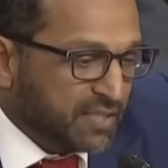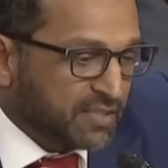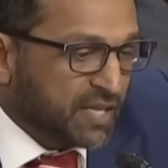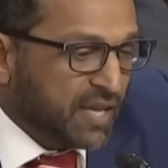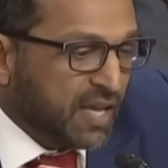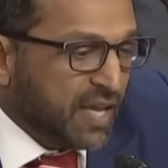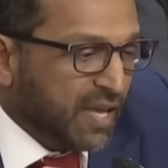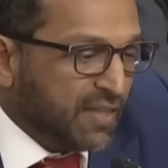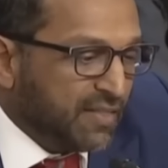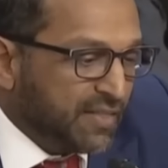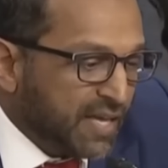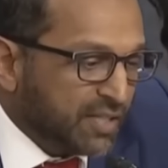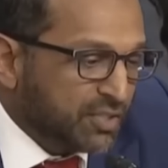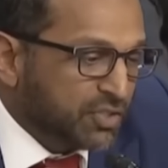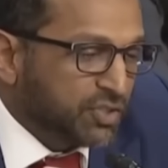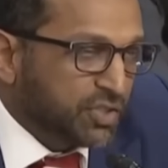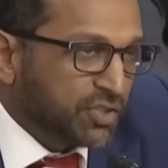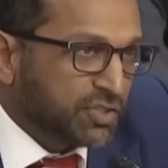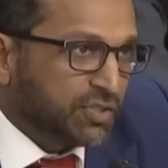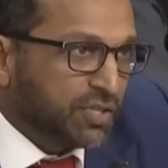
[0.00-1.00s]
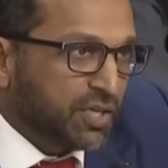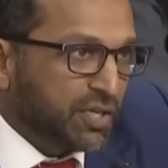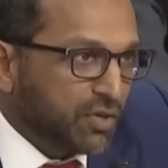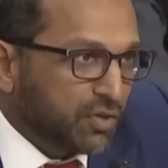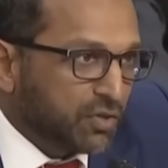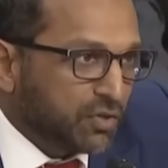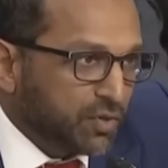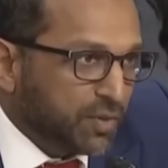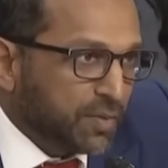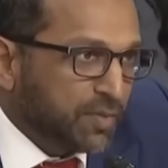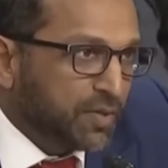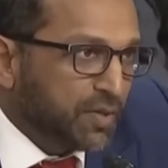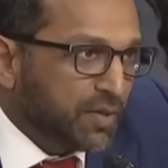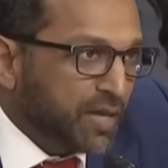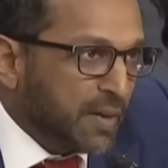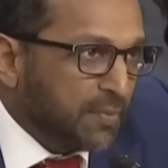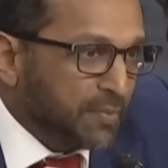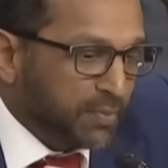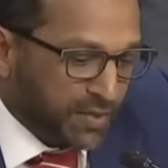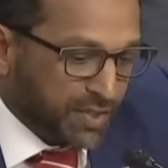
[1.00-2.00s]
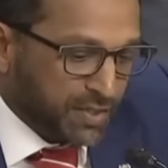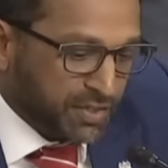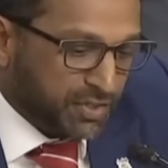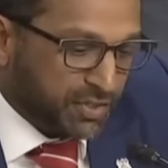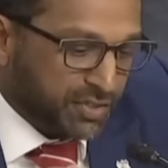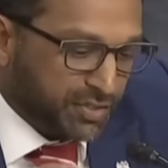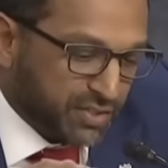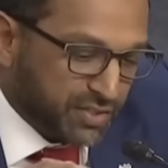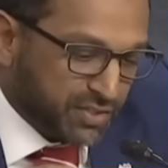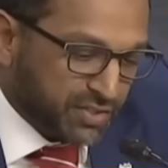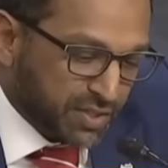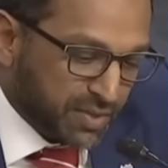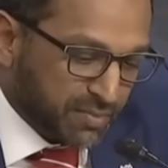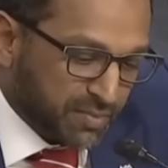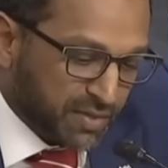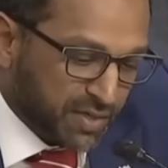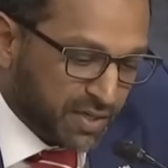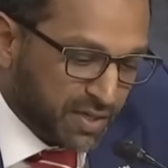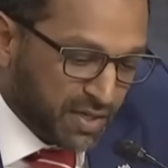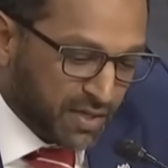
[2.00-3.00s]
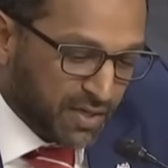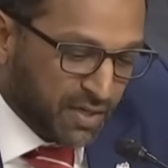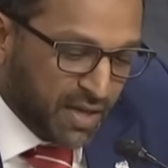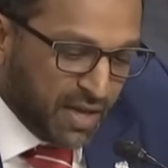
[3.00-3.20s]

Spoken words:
and that's just on our criminal operations in summer heat.